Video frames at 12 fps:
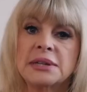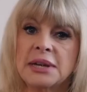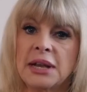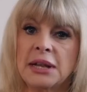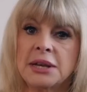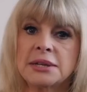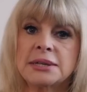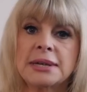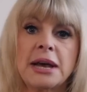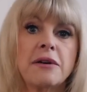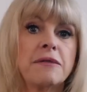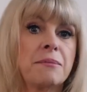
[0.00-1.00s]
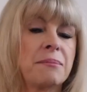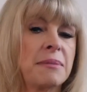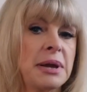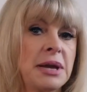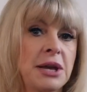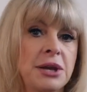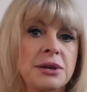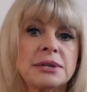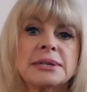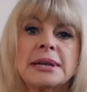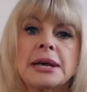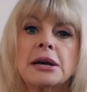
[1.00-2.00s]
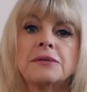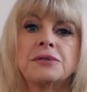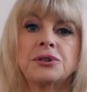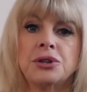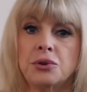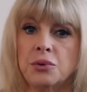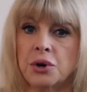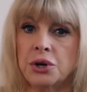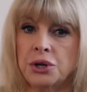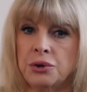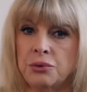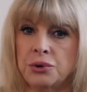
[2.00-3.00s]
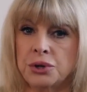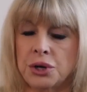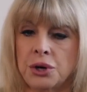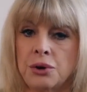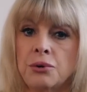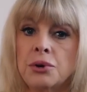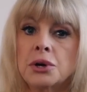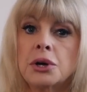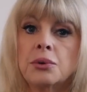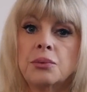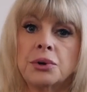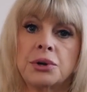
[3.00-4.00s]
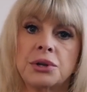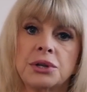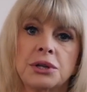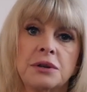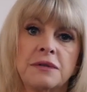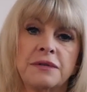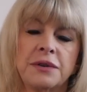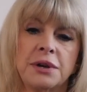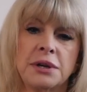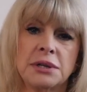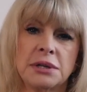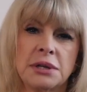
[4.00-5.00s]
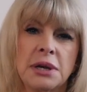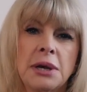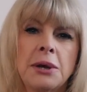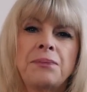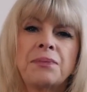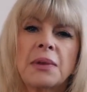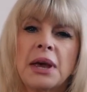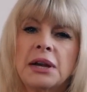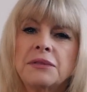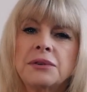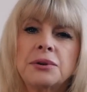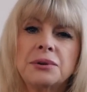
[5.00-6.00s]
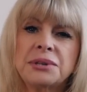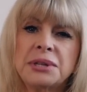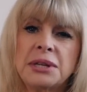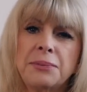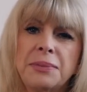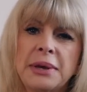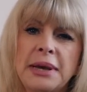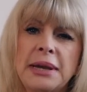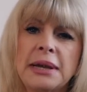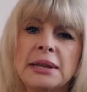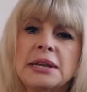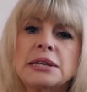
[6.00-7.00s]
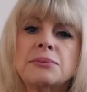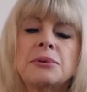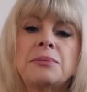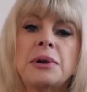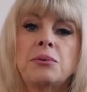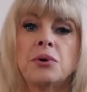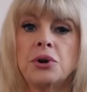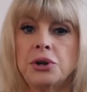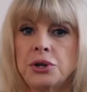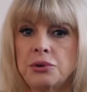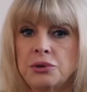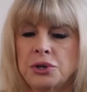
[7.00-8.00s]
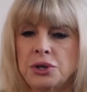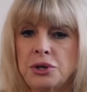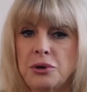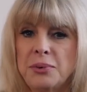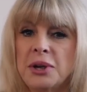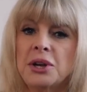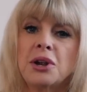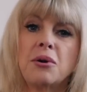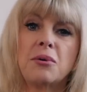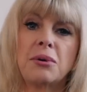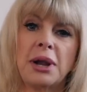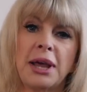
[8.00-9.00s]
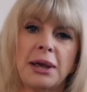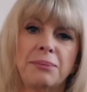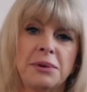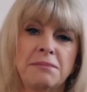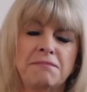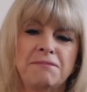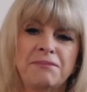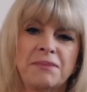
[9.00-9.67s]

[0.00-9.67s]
Tell yourself, make yourself do what you don't want to do first. And of course, in the beginning, this will be what you do, but you know what will happen?